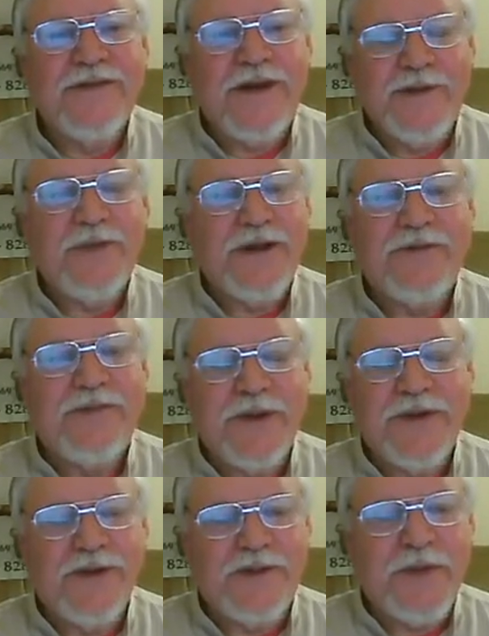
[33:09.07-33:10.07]

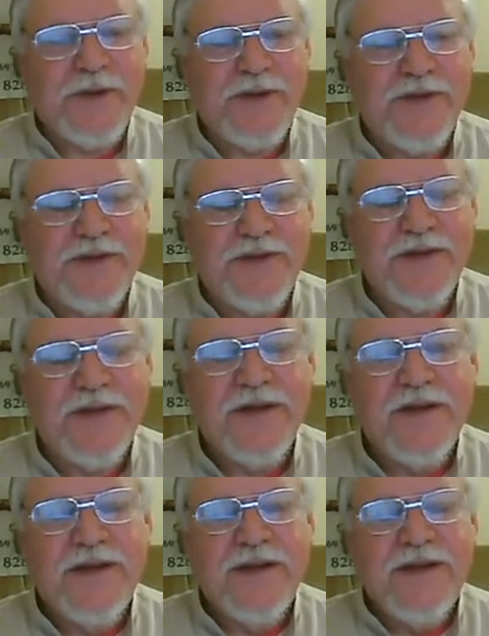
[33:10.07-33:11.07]
unbelievable experiences.
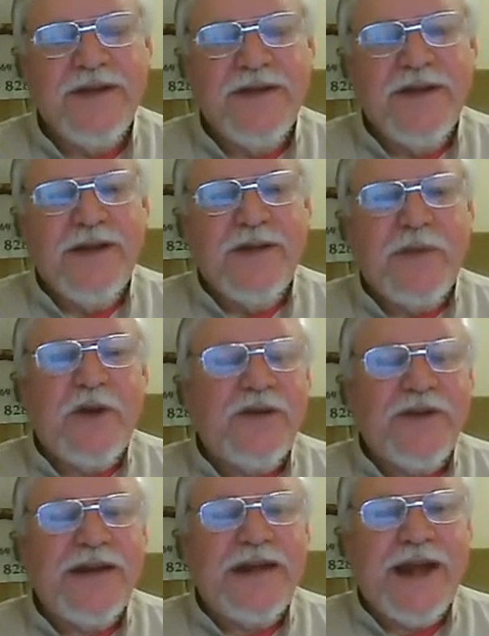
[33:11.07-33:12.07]

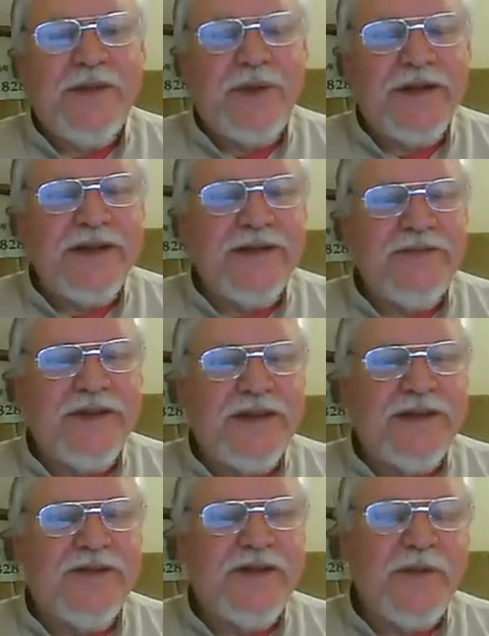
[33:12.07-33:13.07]
Personally, I believe
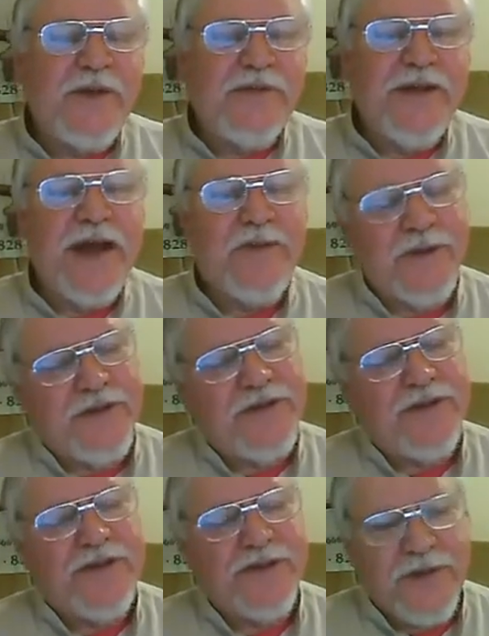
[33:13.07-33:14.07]
that some of that
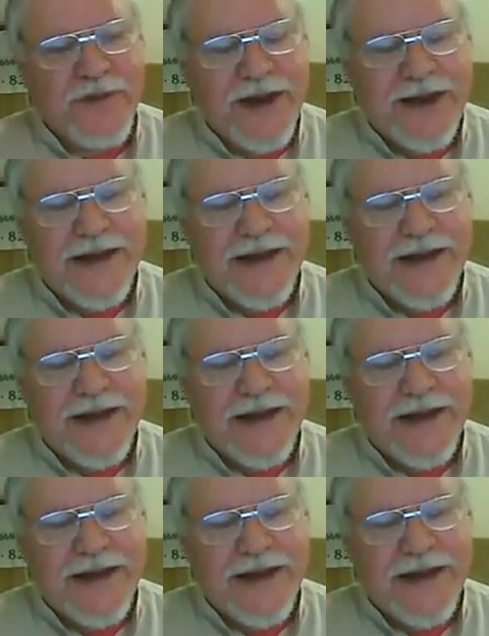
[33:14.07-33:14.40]
was so that I